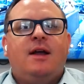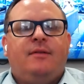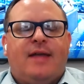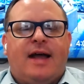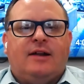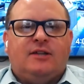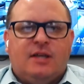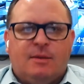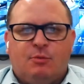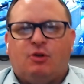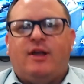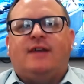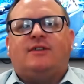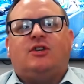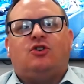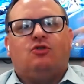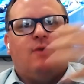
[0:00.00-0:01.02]
That typically
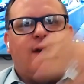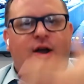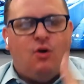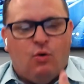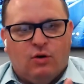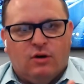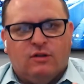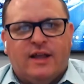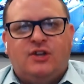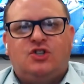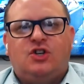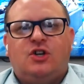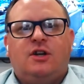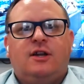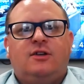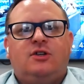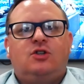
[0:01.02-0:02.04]
has a direct
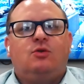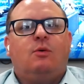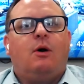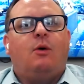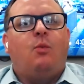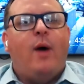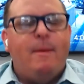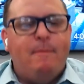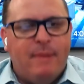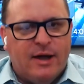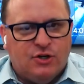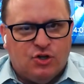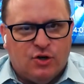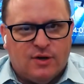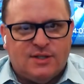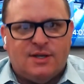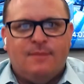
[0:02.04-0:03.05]
correlation into web
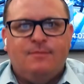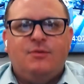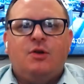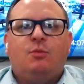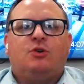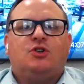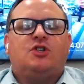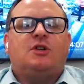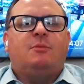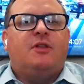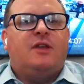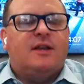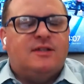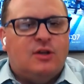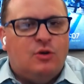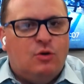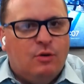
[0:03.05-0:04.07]
metrics, which are some of the
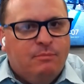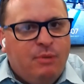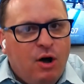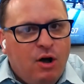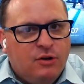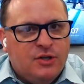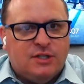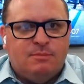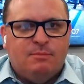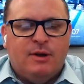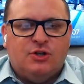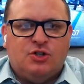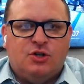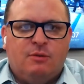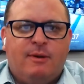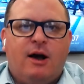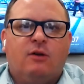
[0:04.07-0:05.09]
things that you and Paul just
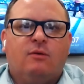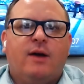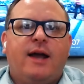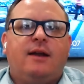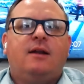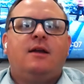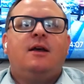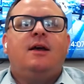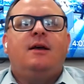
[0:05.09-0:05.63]
mentioned about, right?